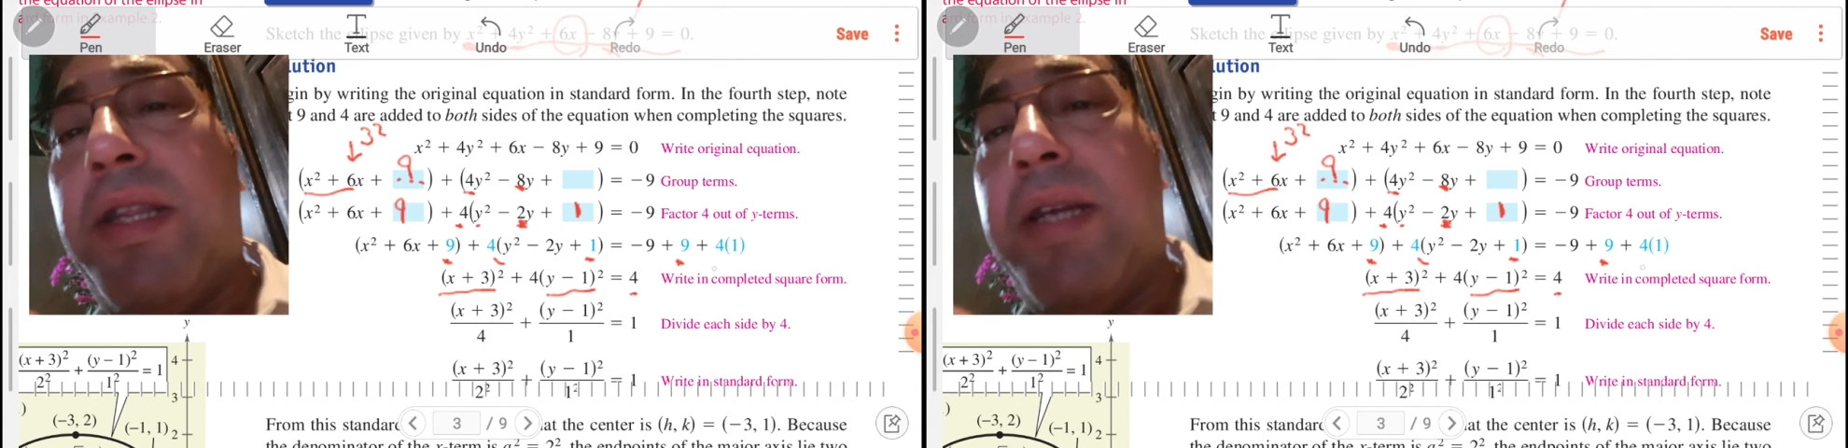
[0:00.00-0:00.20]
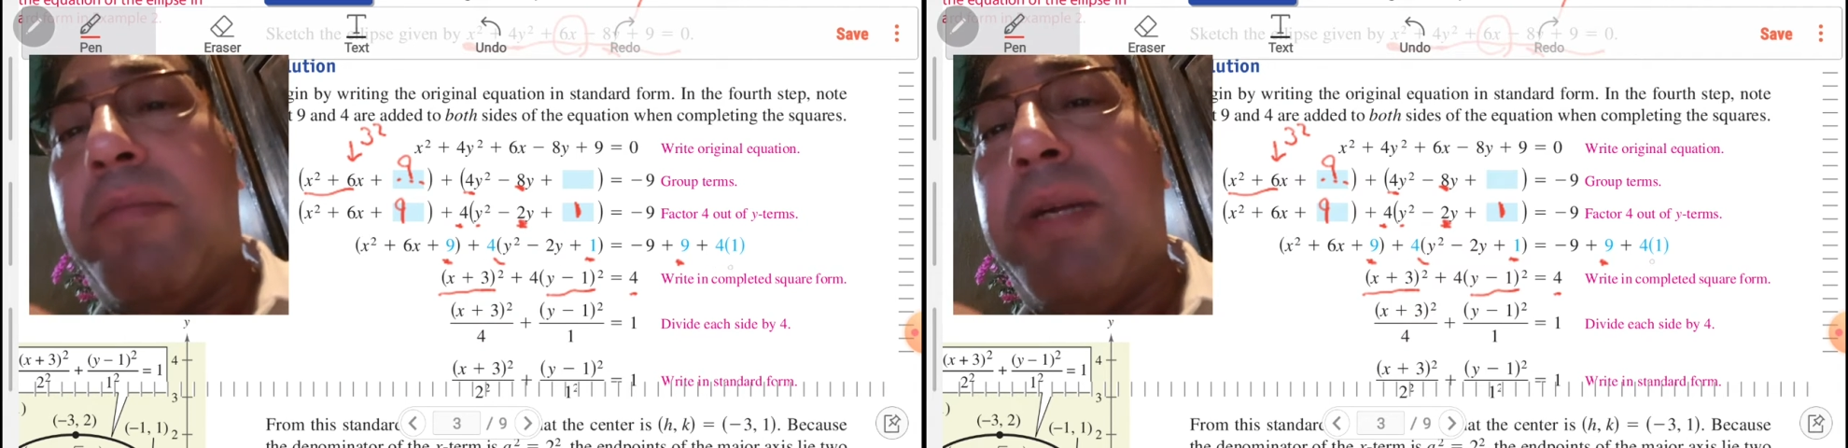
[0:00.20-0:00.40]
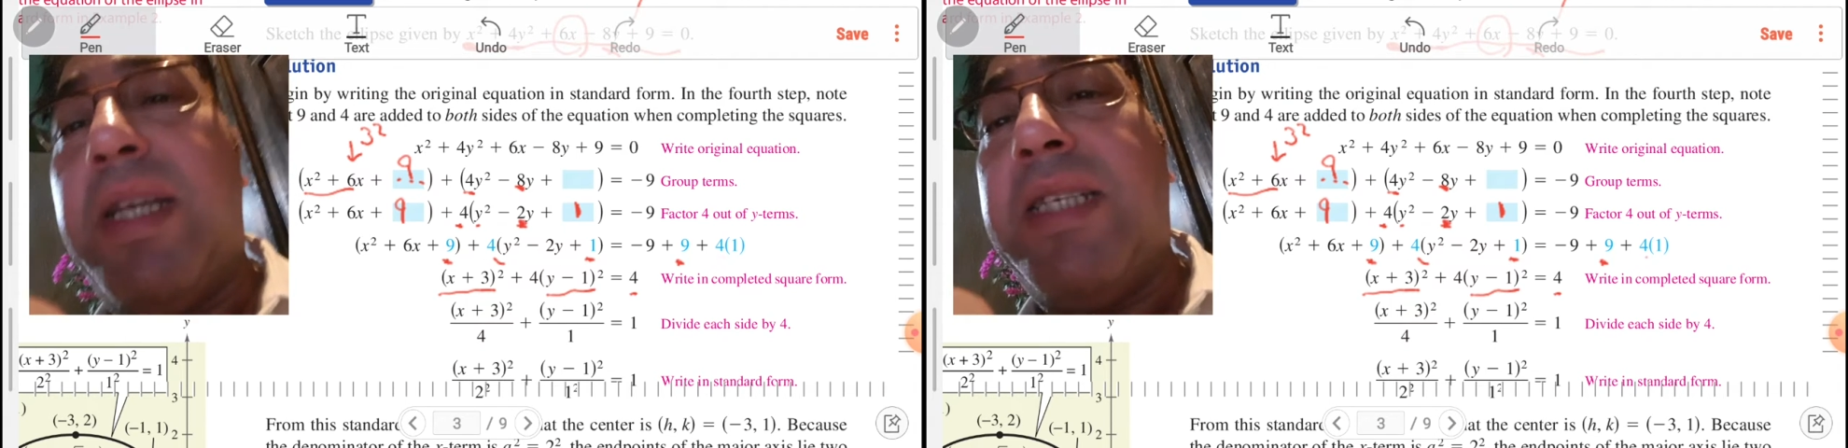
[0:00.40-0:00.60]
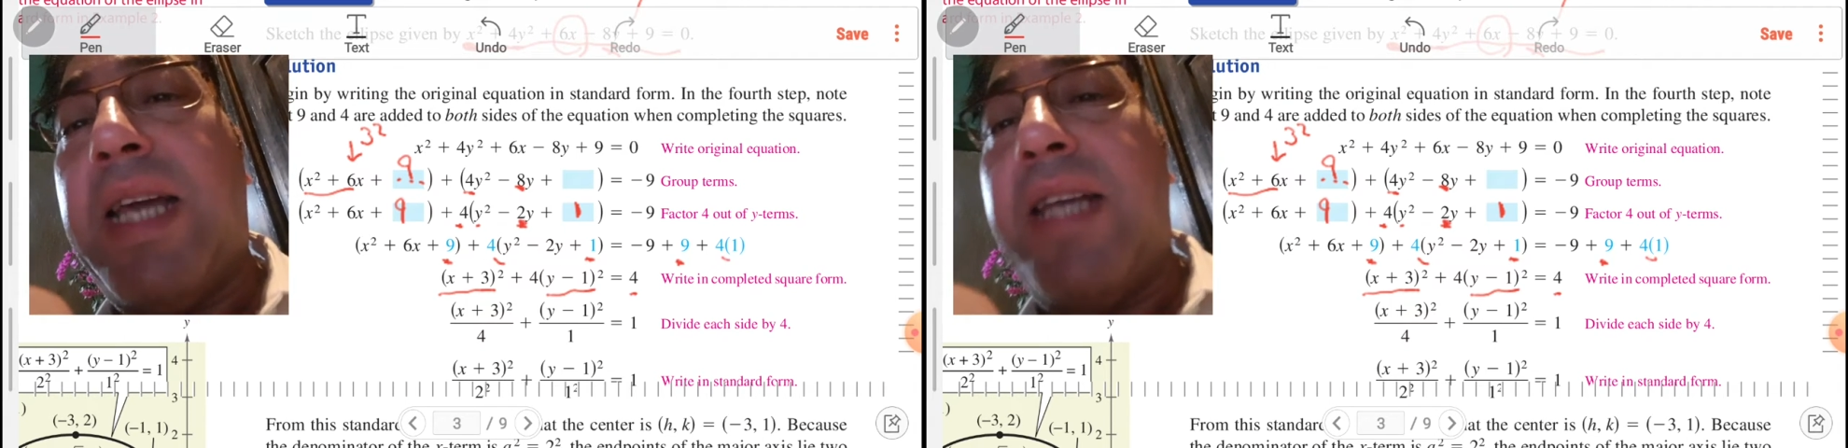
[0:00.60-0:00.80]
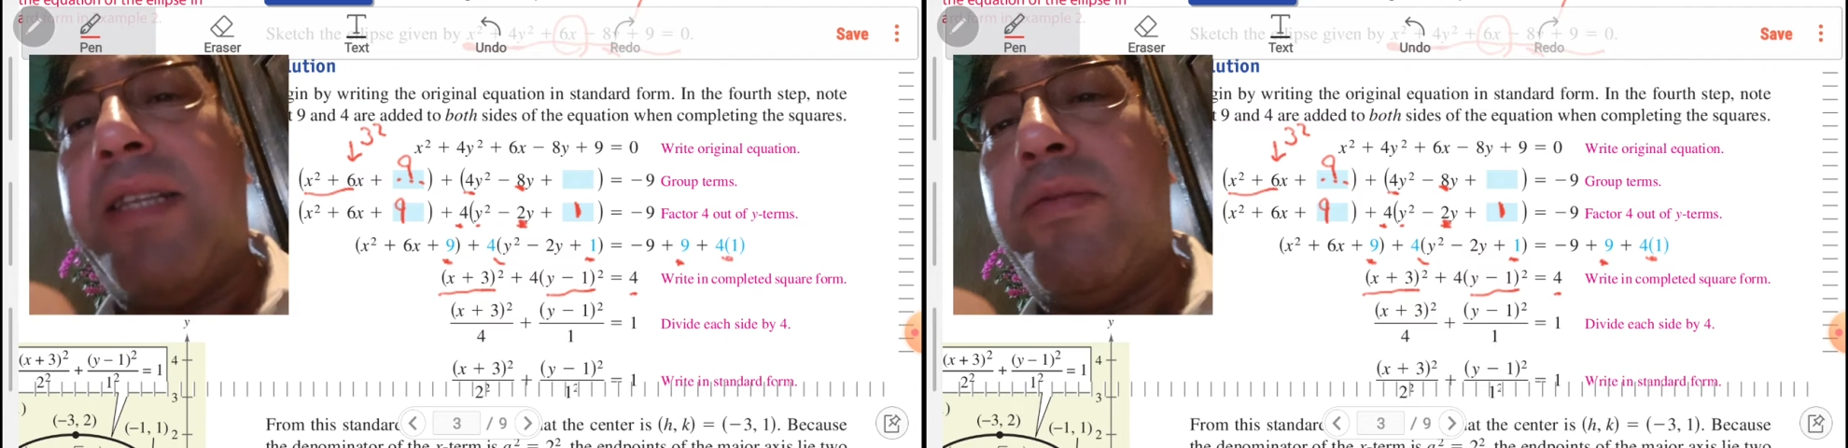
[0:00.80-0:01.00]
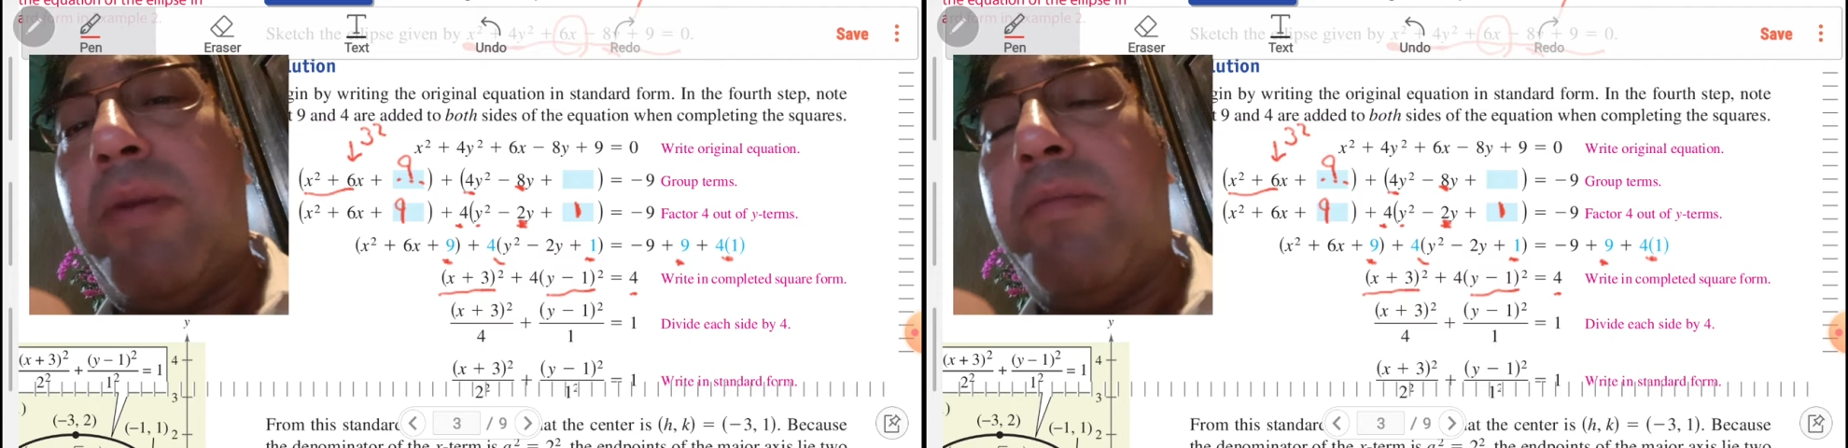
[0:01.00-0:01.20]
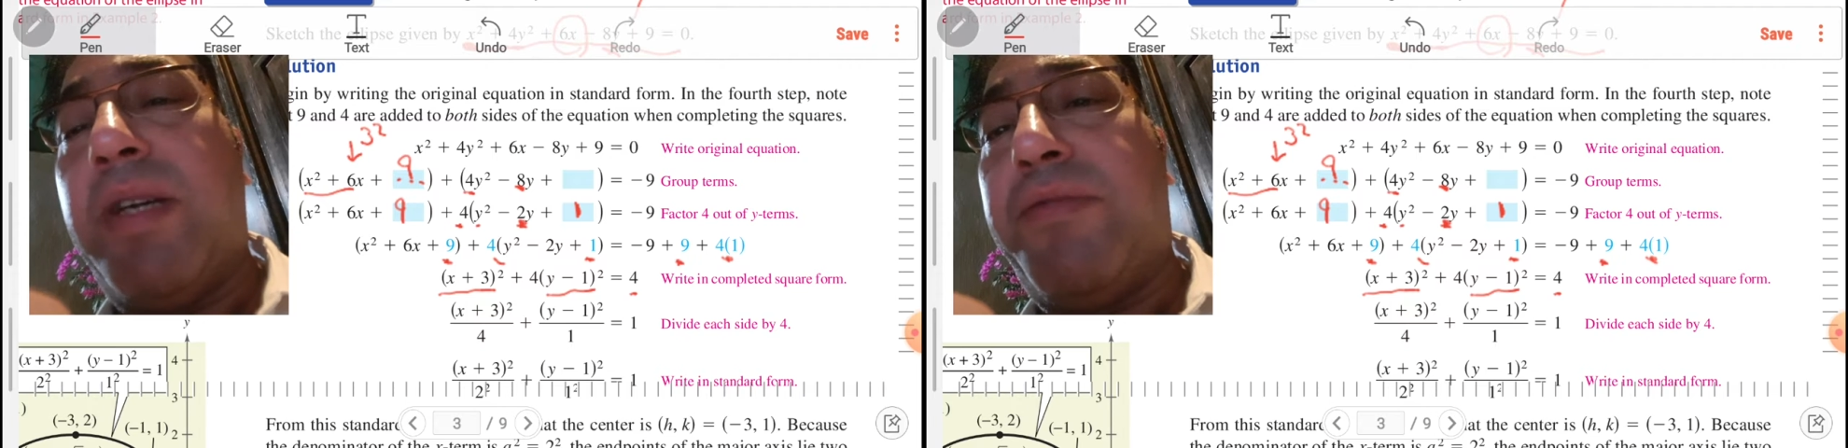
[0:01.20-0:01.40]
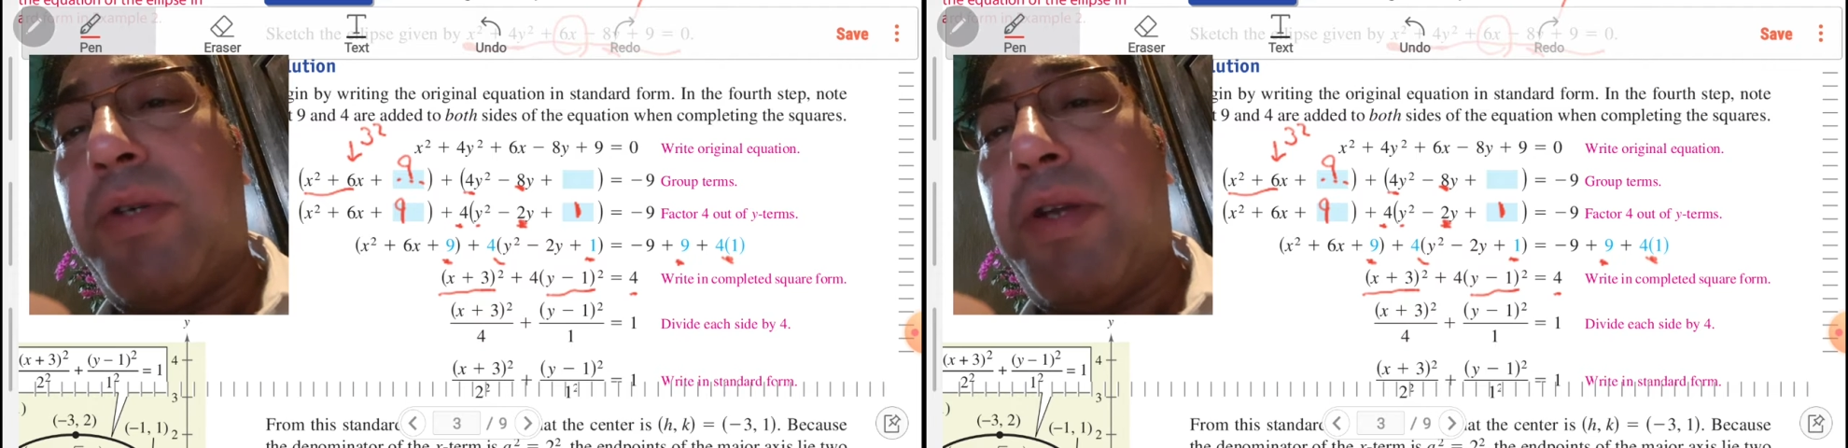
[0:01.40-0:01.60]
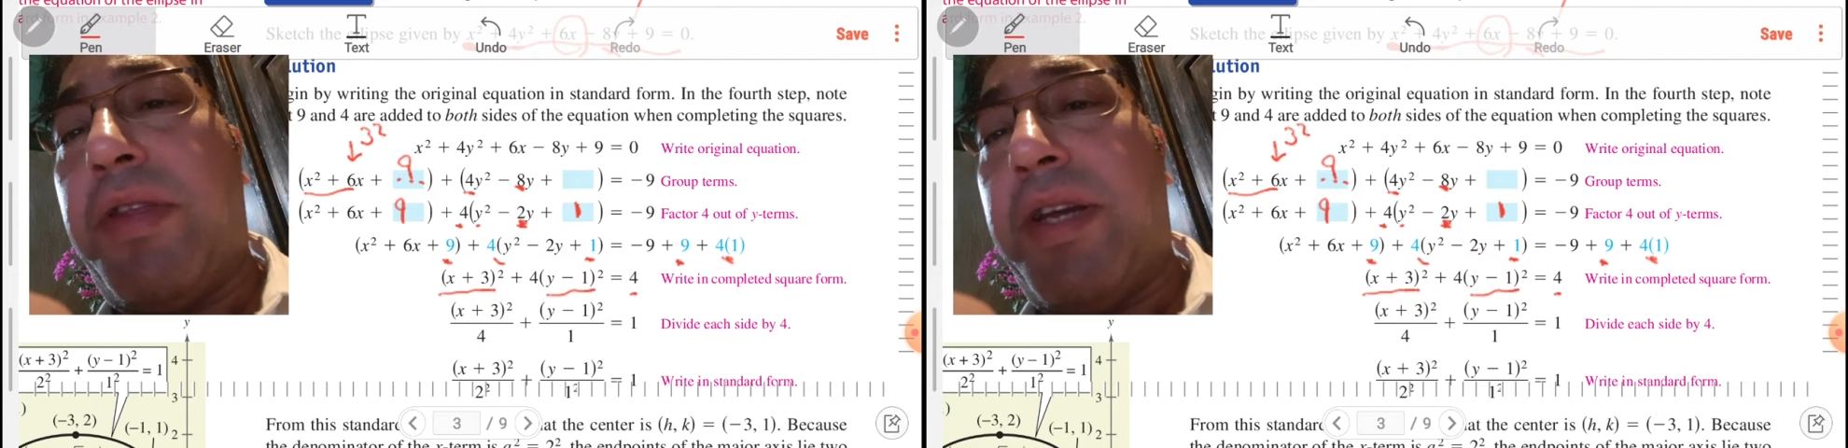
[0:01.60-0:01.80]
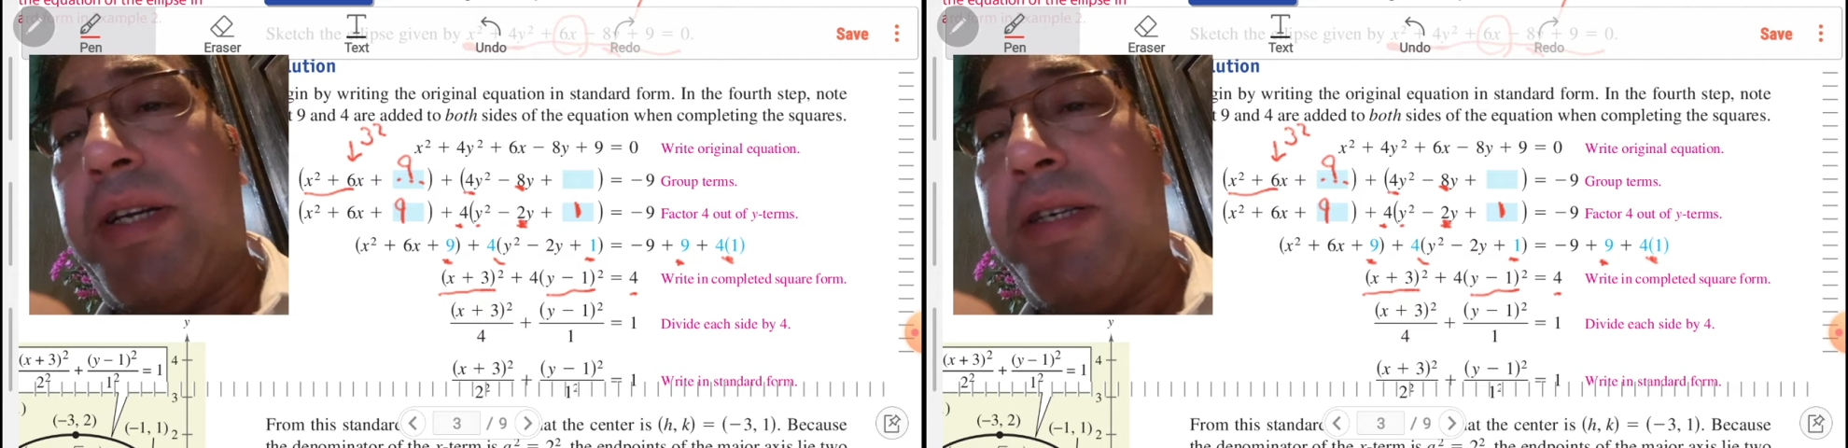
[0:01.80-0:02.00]
then please add 1 by 4
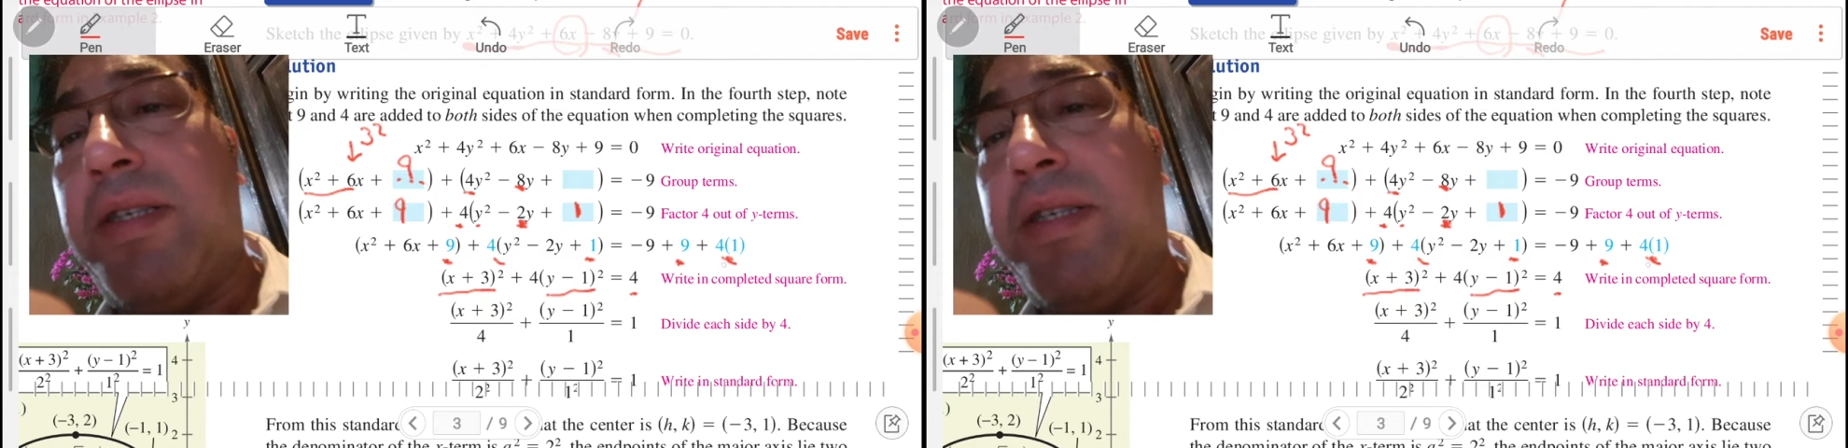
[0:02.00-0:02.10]
there.